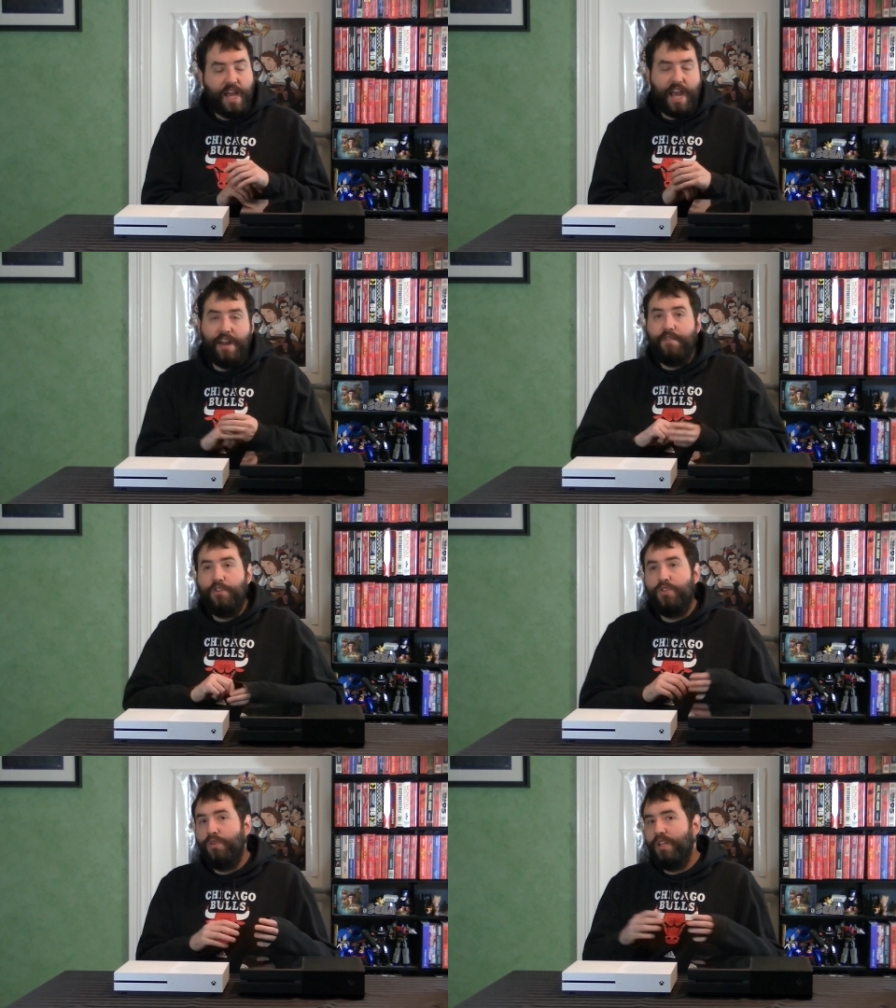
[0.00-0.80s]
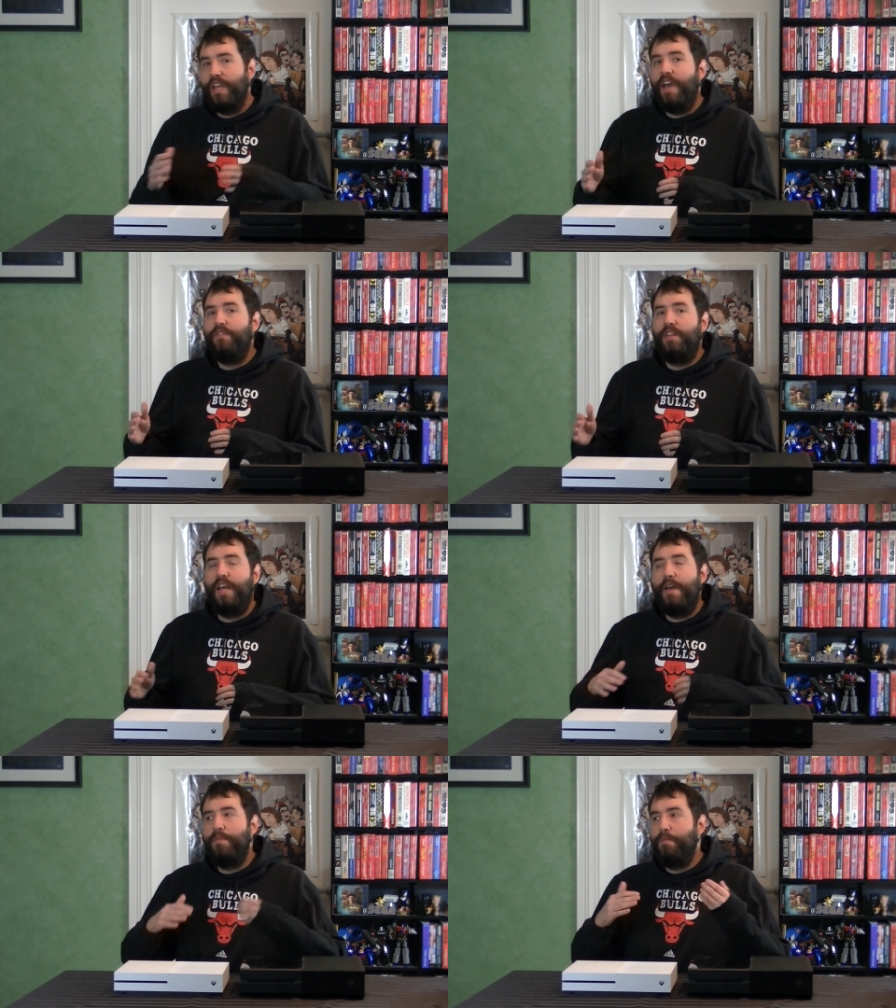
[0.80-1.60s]
And shortly after
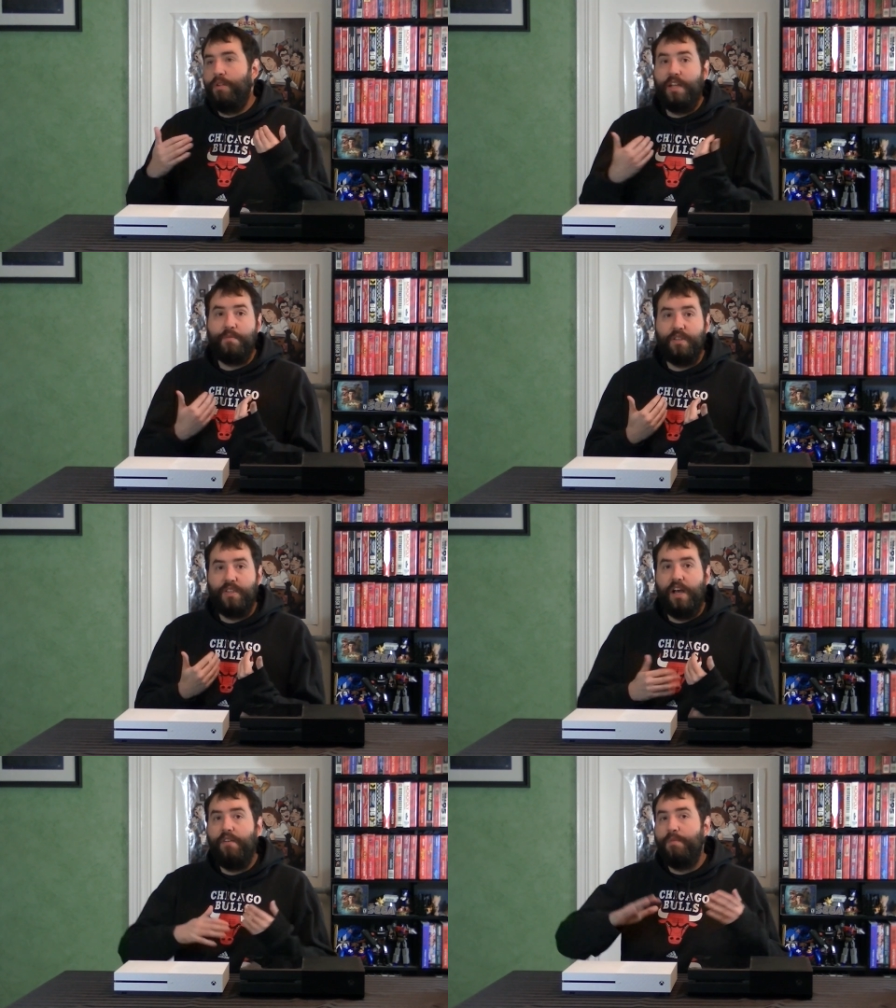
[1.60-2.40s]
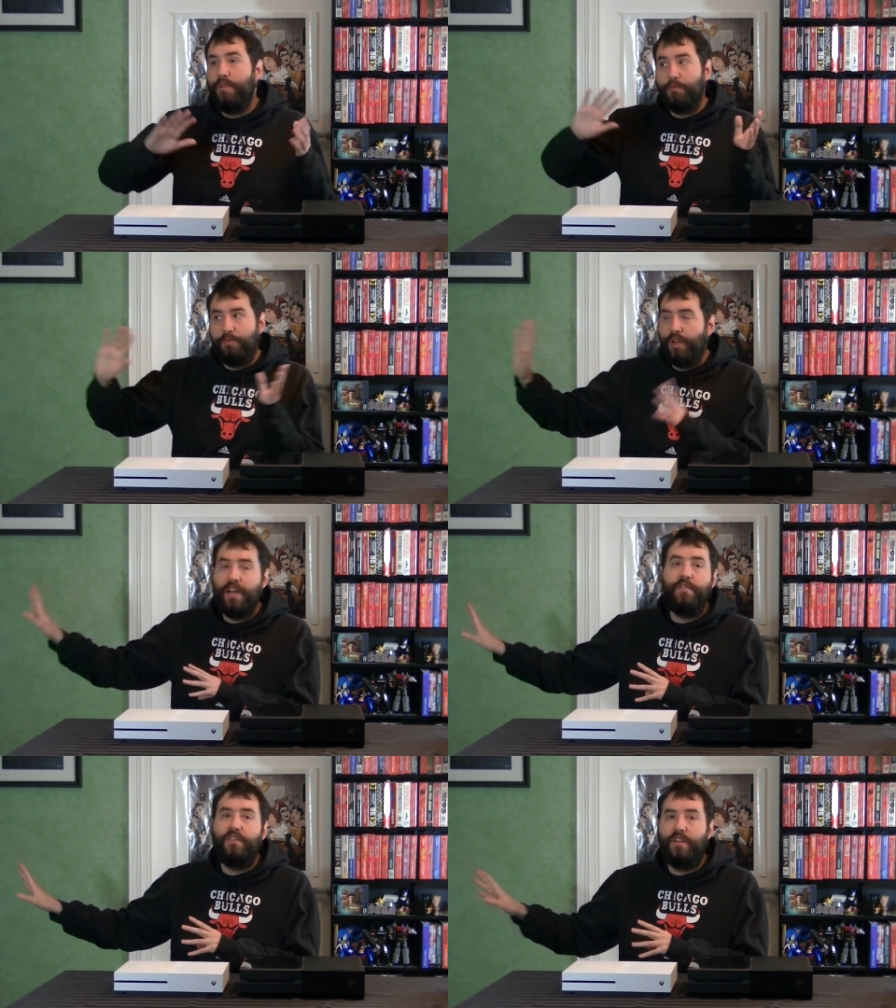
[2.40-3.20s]
that, people like myself, and there's
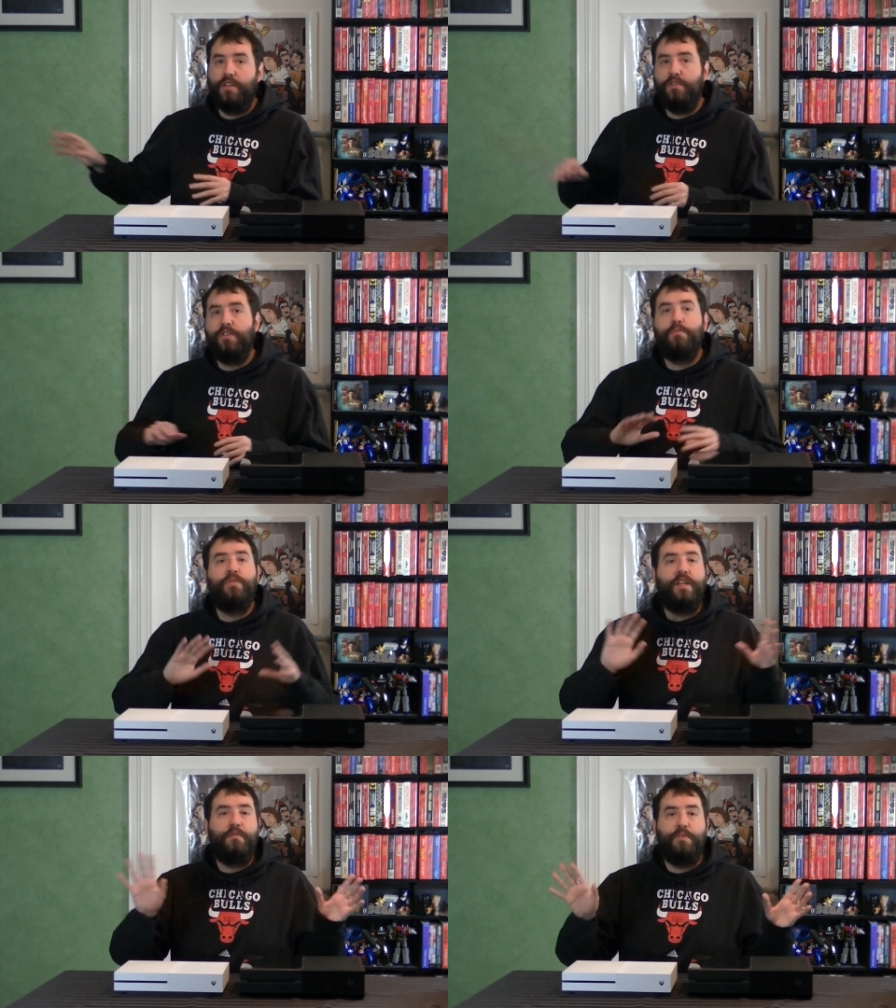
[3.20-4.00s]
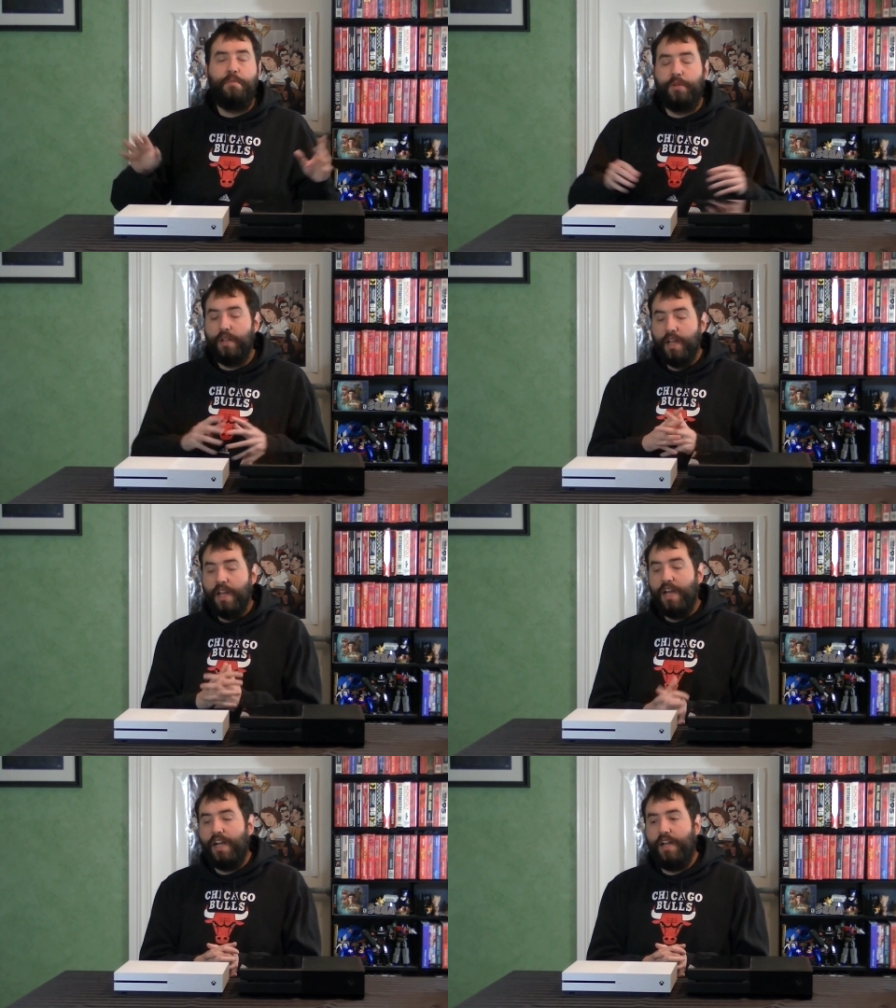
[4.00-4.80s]
plenty of us on YouTube, plenty of people
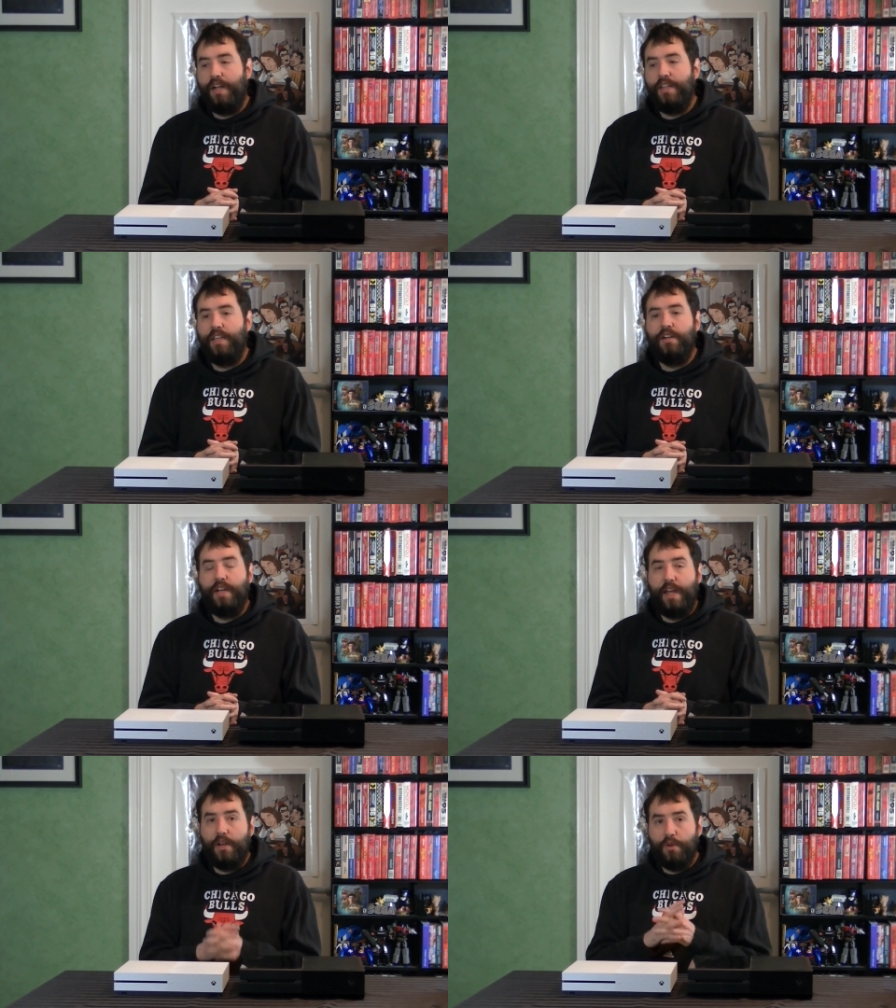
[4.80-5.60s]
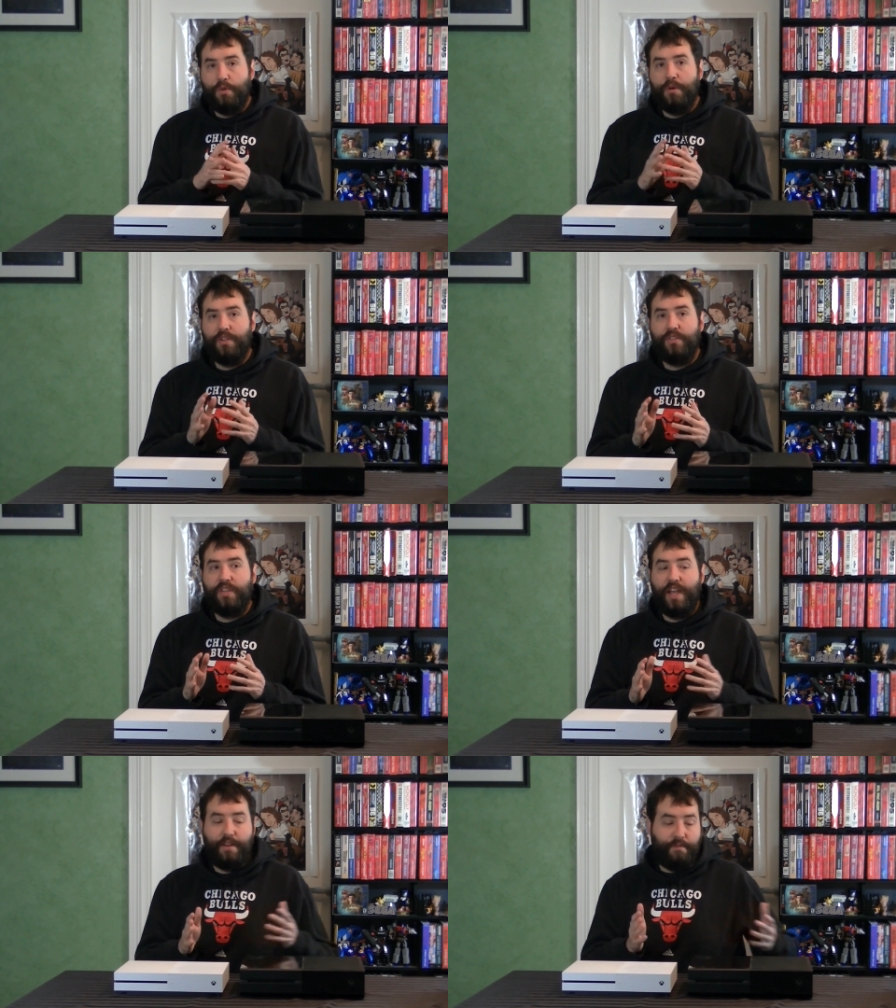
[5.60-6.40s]
on the internet who were just
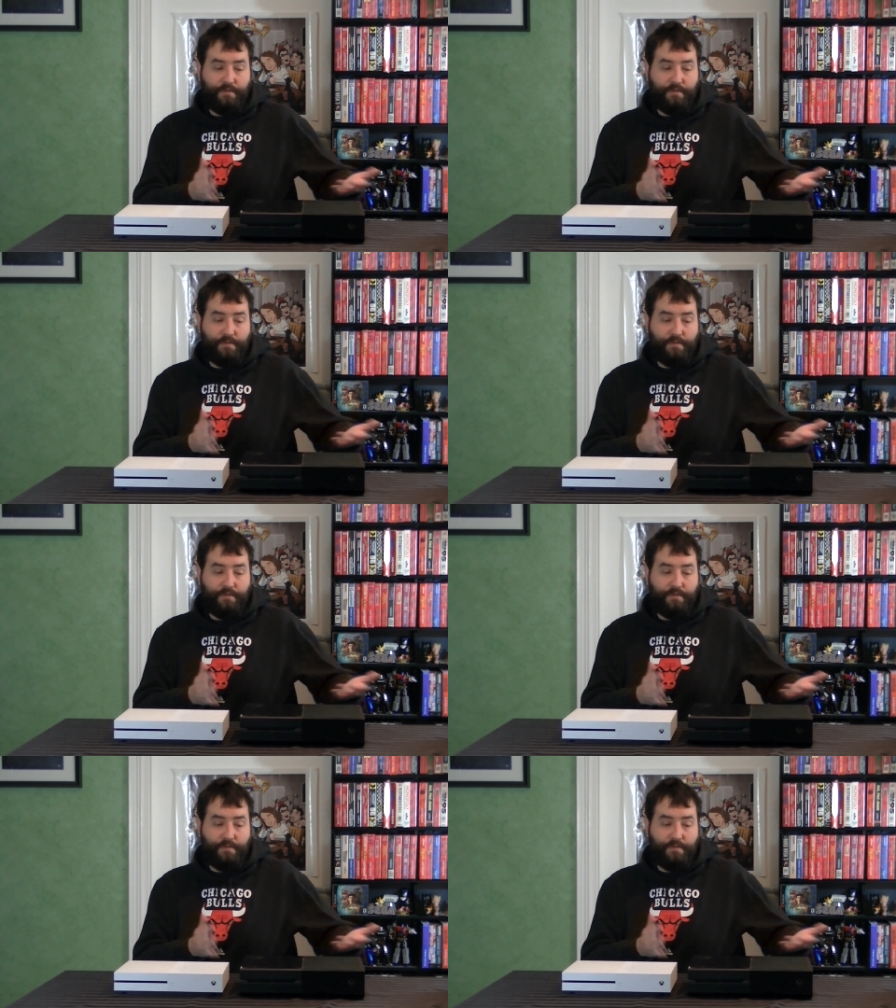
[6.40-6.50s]
like,